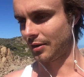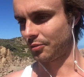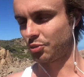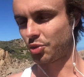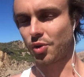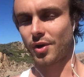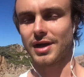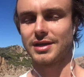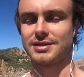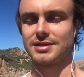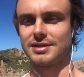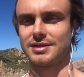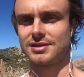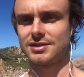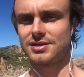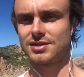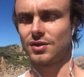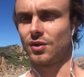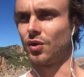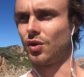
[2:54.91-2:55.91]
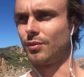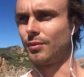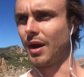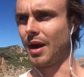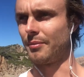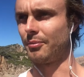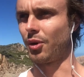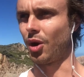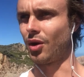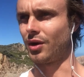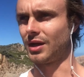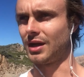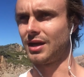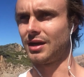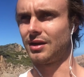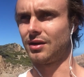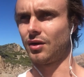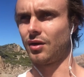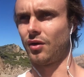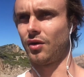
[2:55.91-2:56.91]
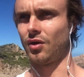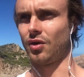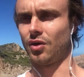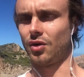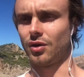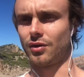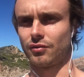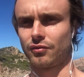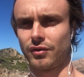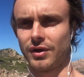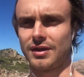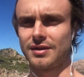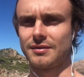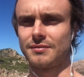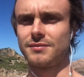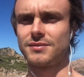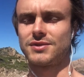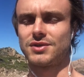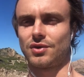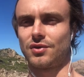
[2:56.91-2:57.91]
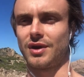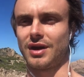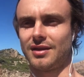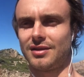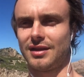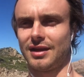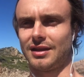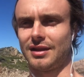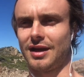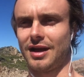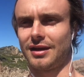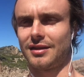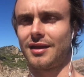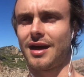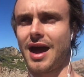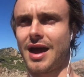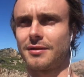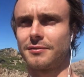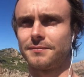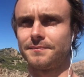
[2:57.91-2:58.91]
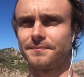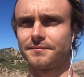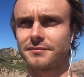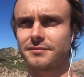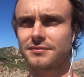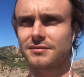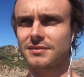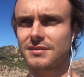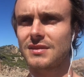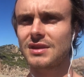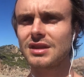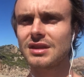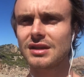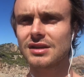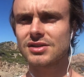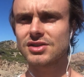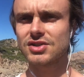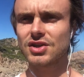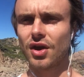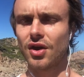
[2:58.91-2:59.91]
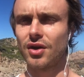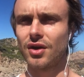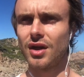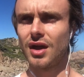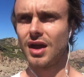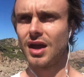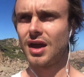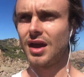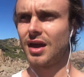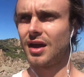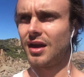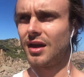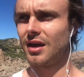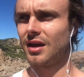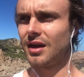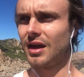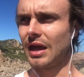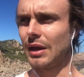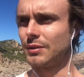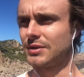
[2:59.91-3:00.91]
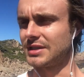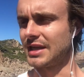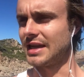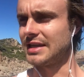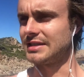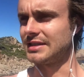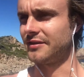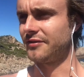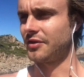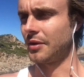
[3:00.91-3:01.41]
presence or my body or rhythms or anything like that. So it was easy